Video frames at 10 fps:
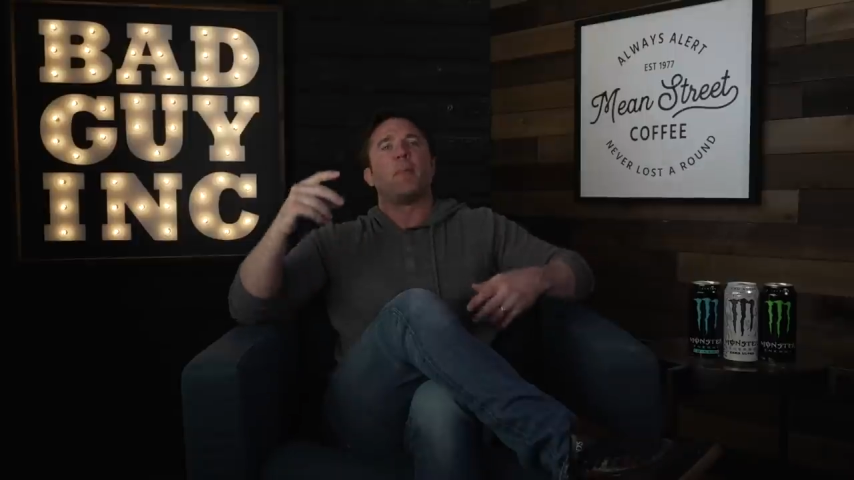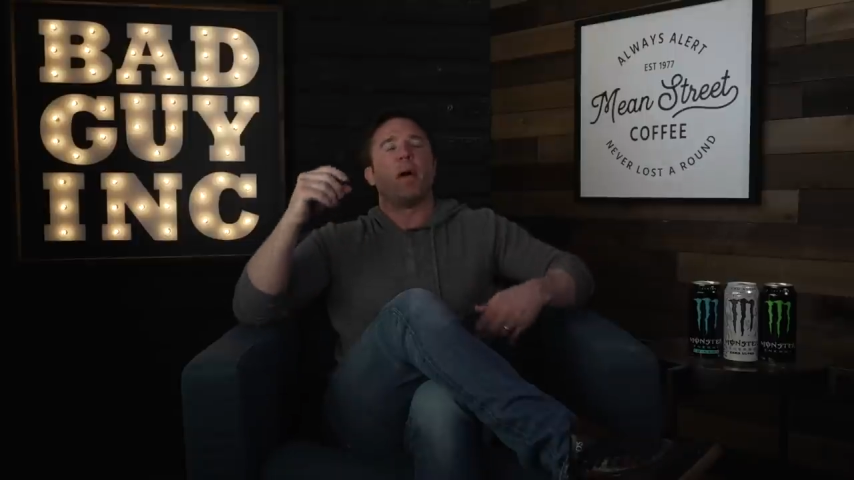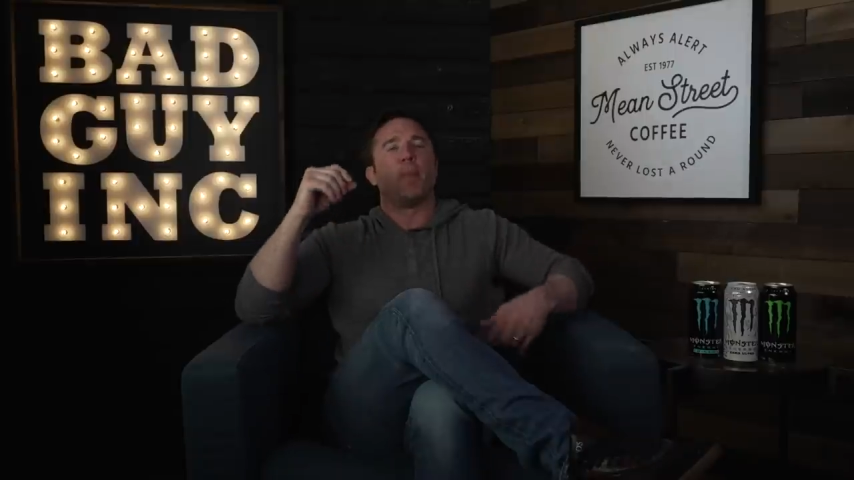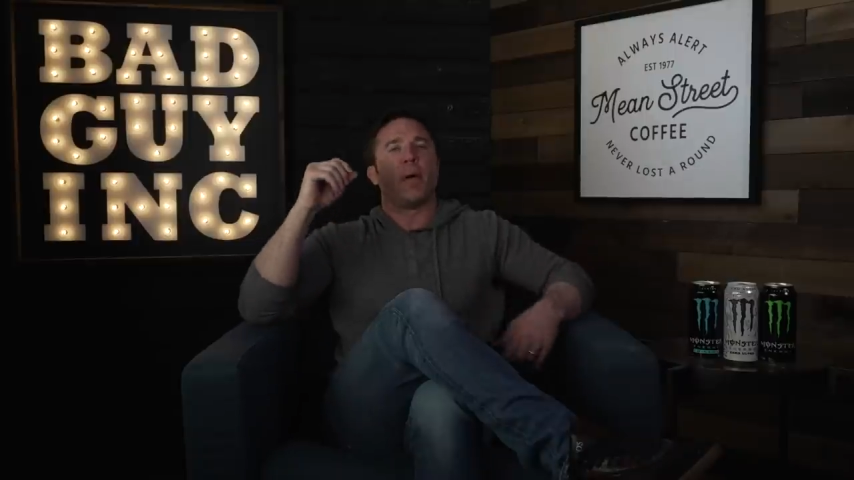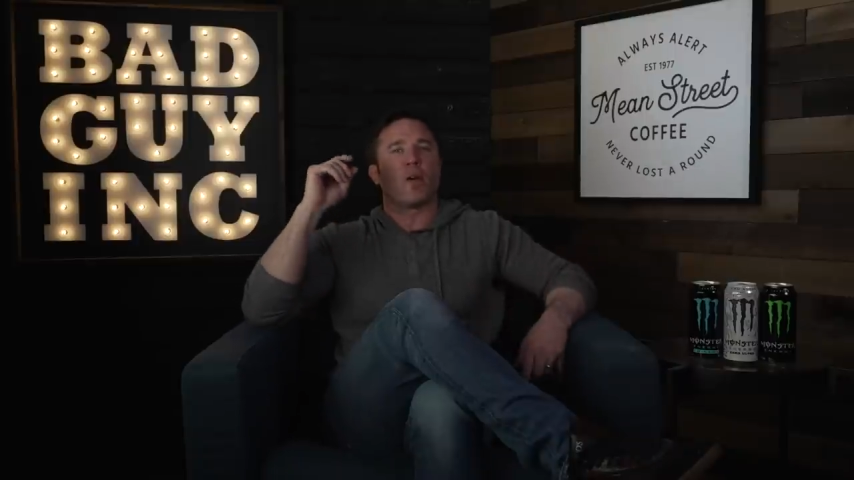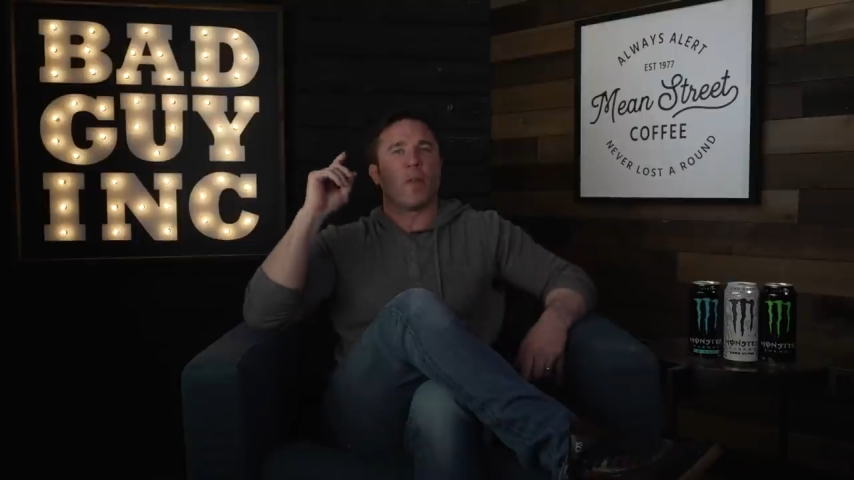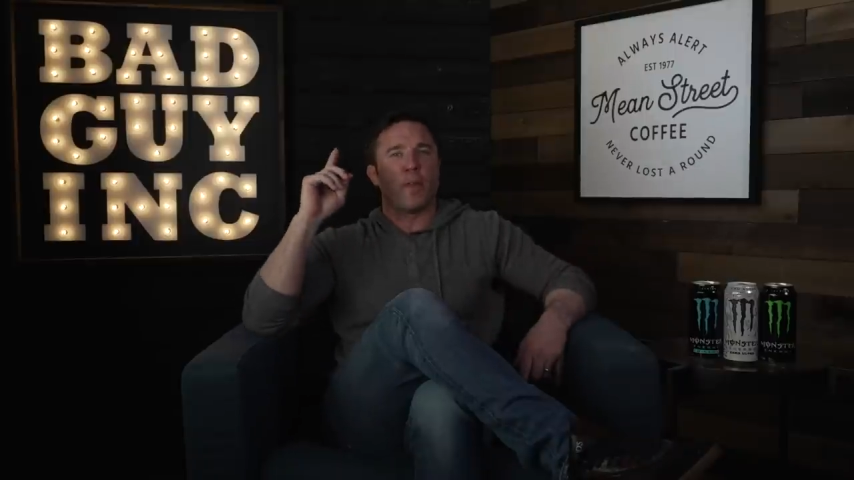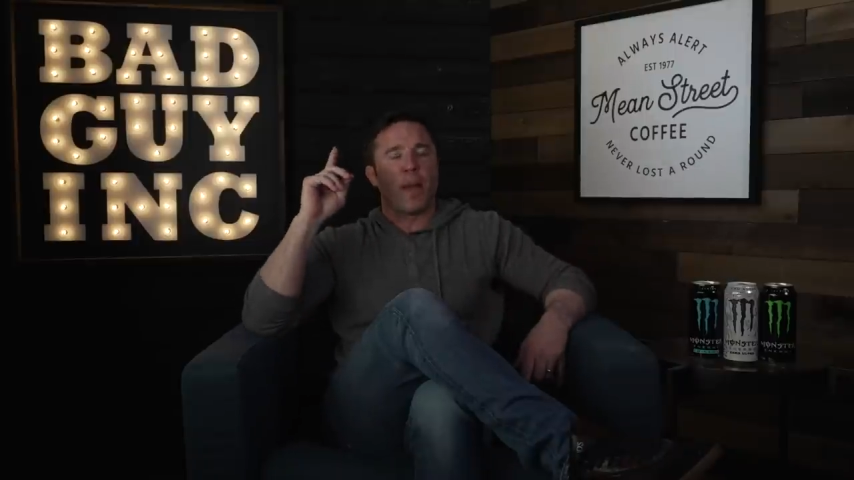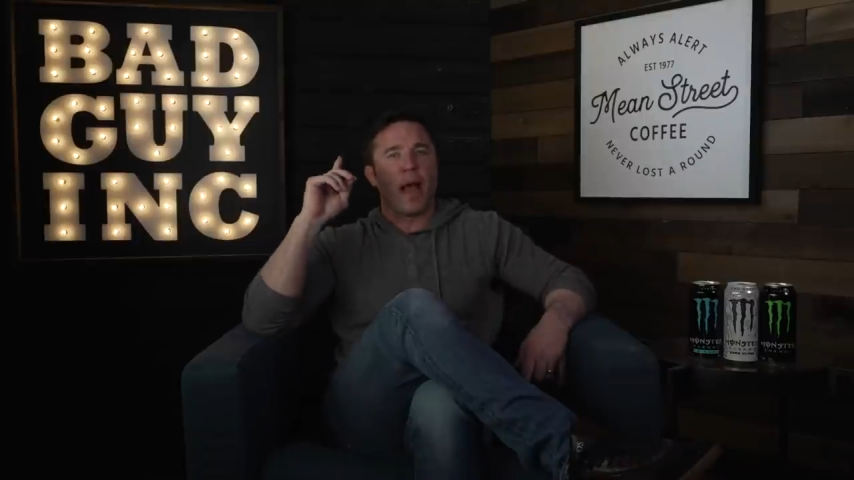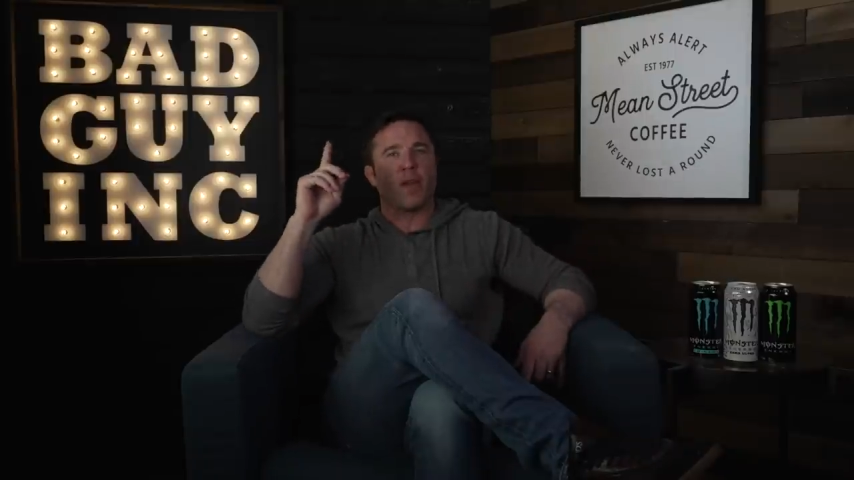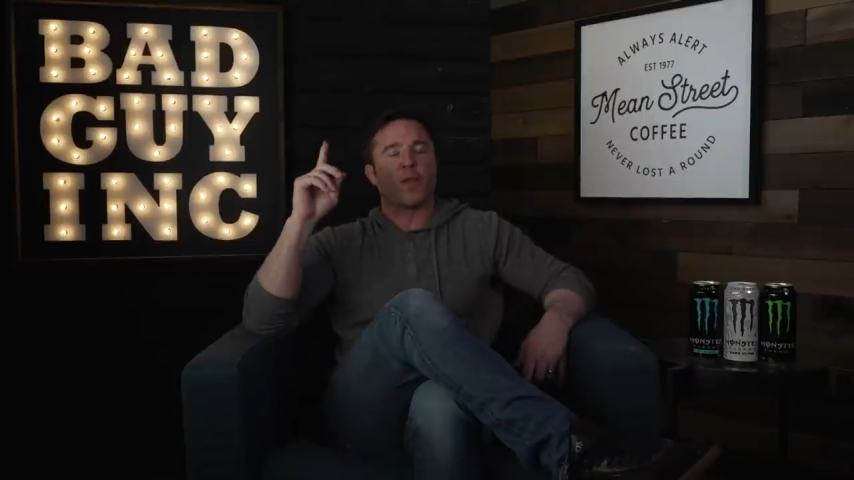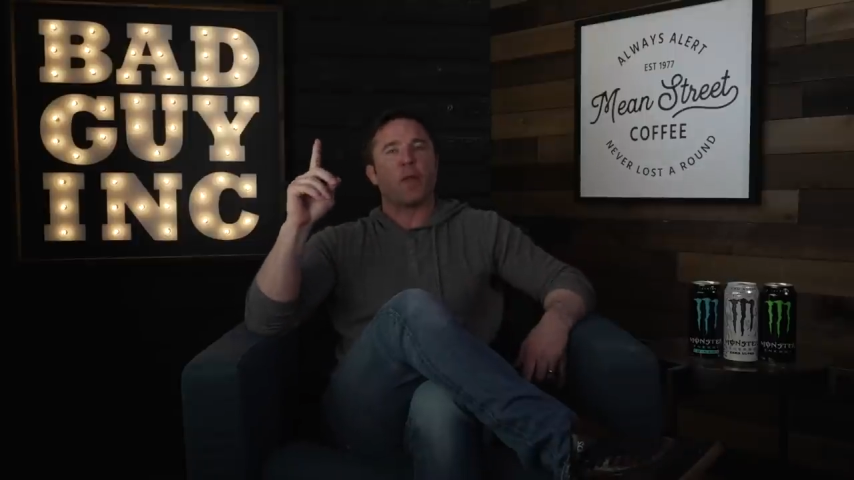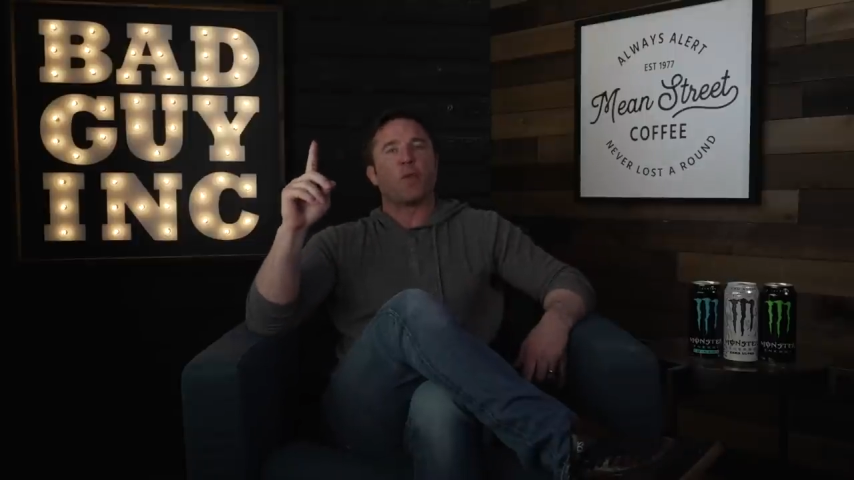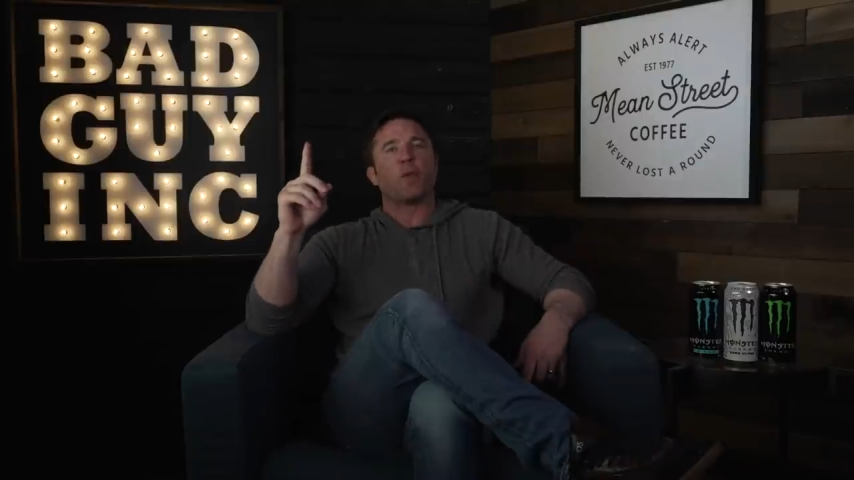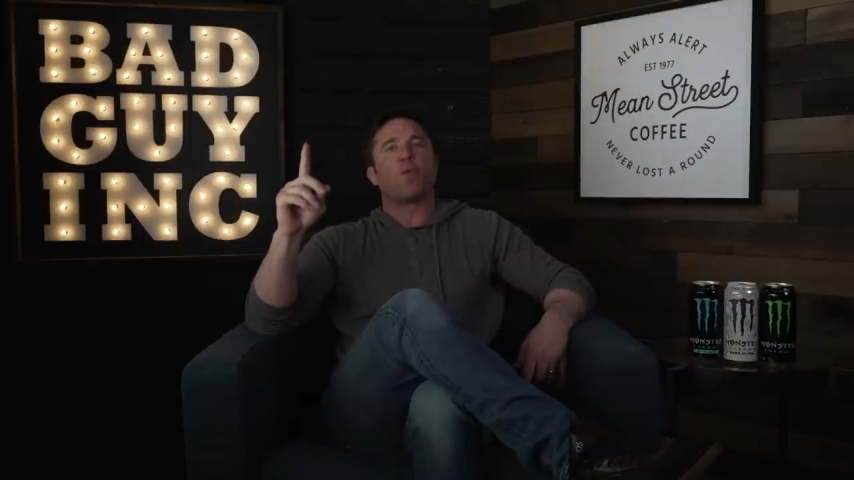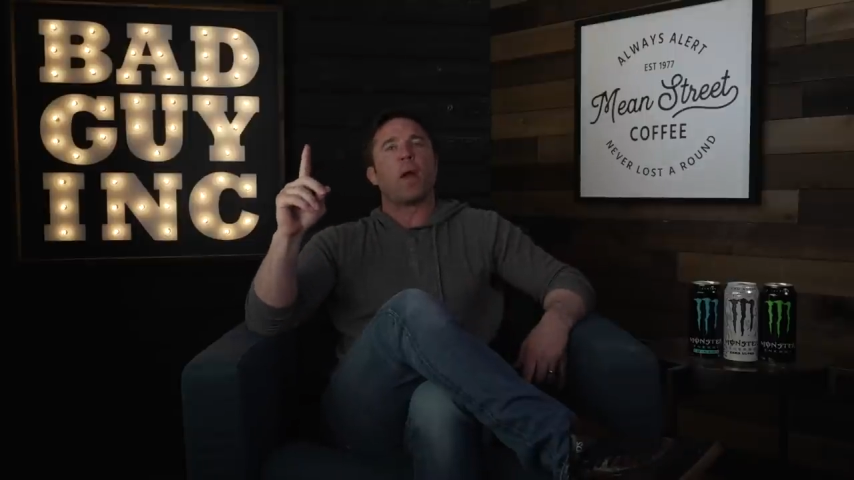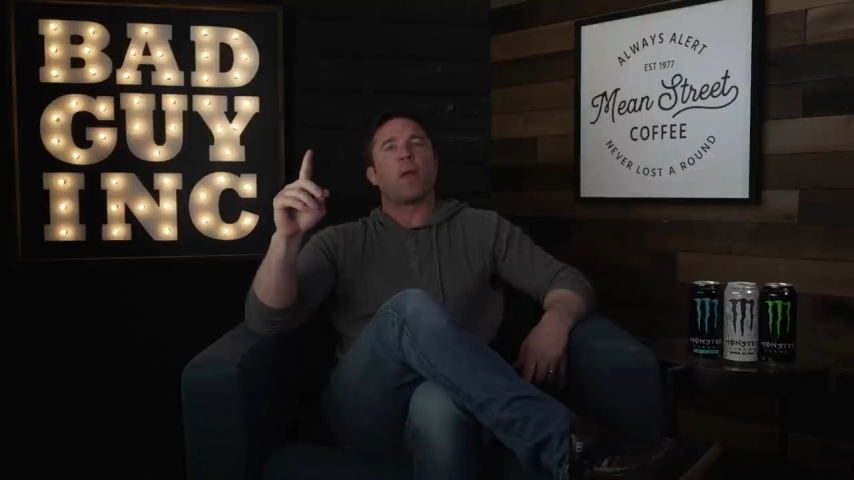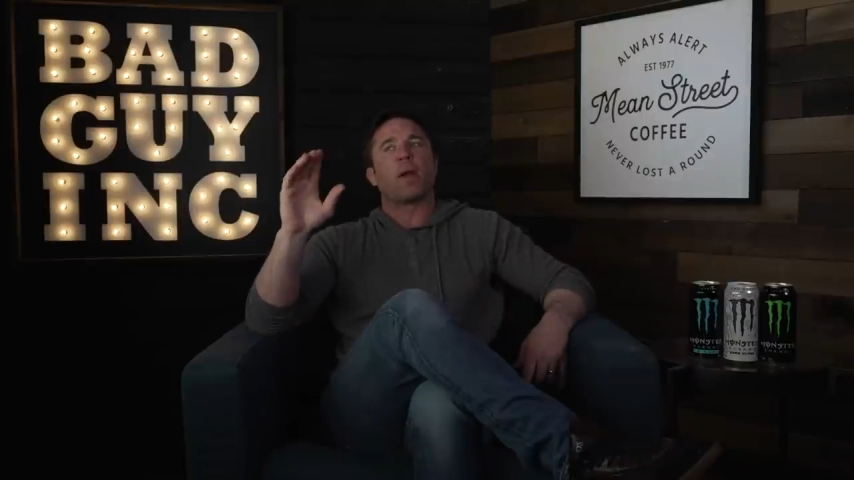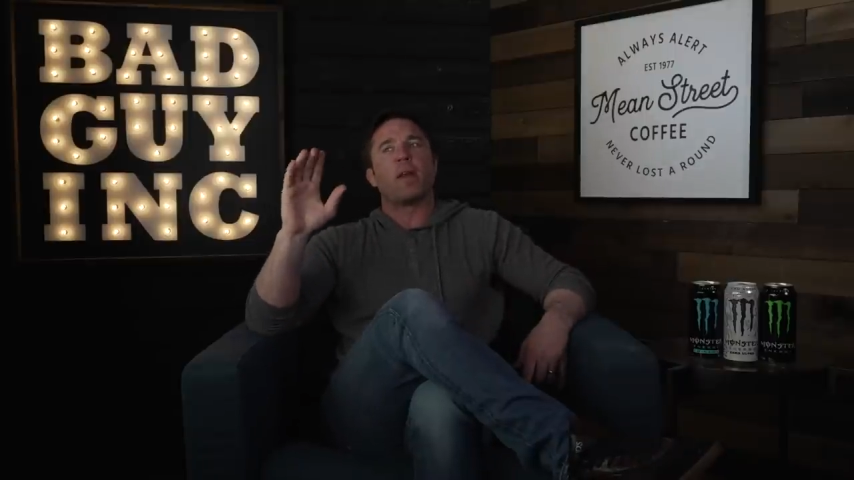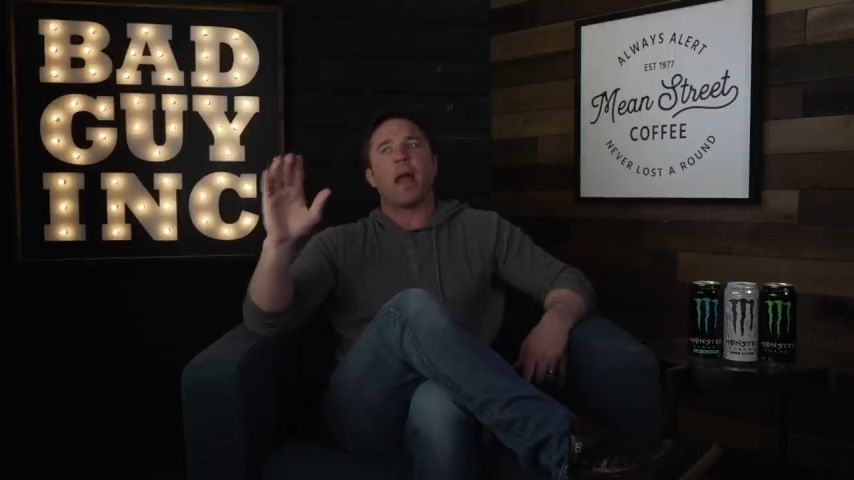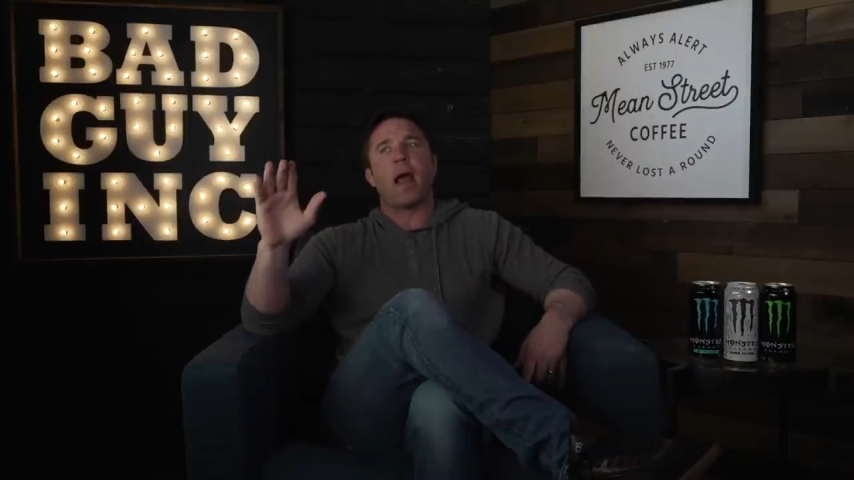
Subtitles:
buckle that Pat Smith was wearing.